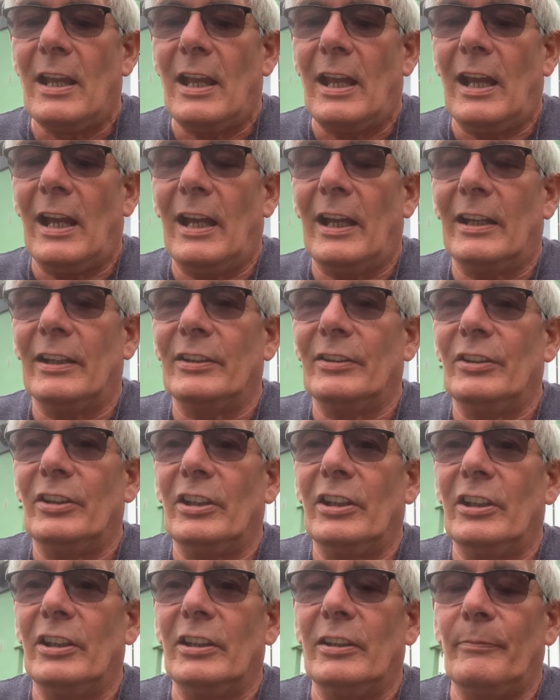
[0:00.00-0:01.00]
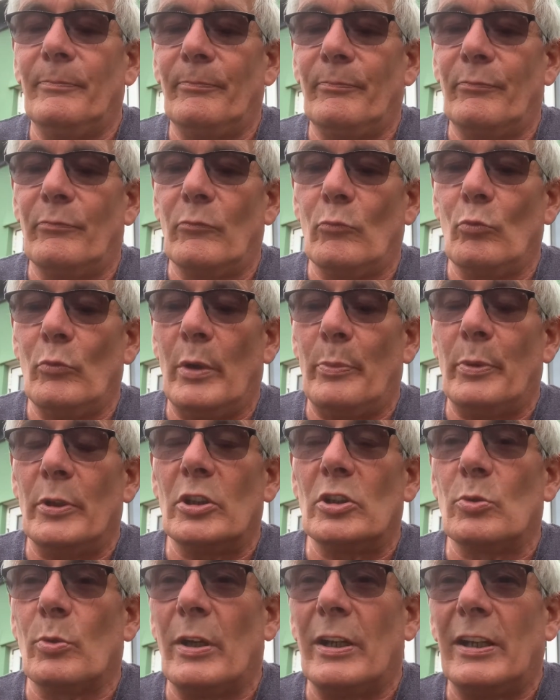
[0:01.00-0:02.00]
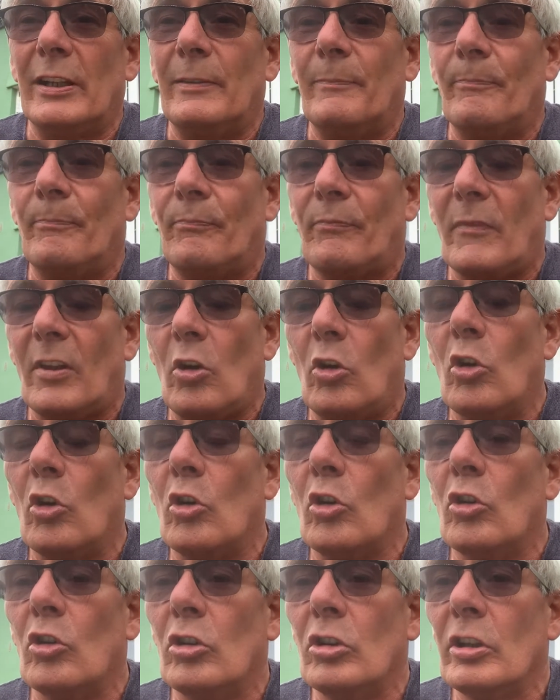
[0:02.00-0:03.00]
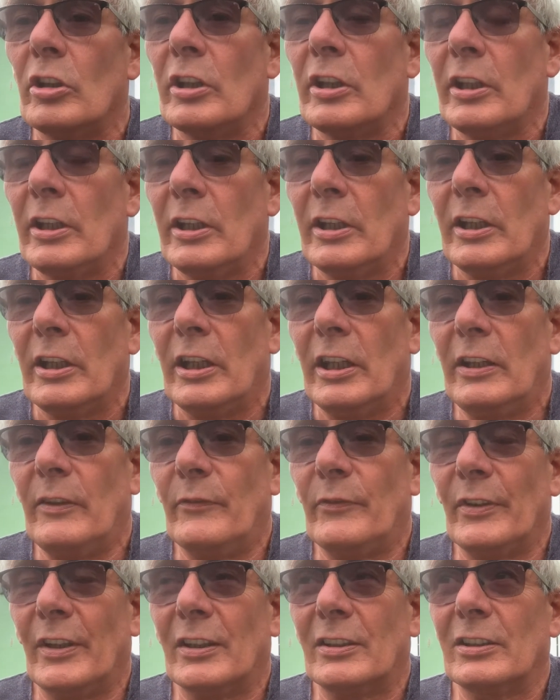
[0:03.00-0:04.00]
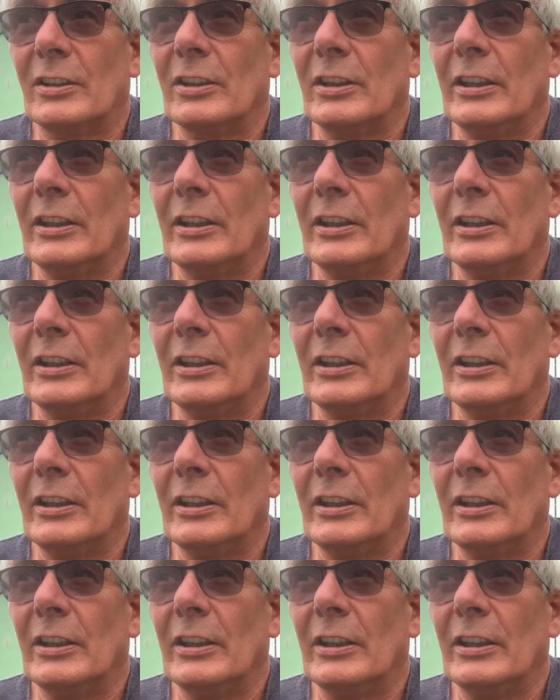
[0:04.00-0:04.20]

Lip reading: and ripping twine, or in fact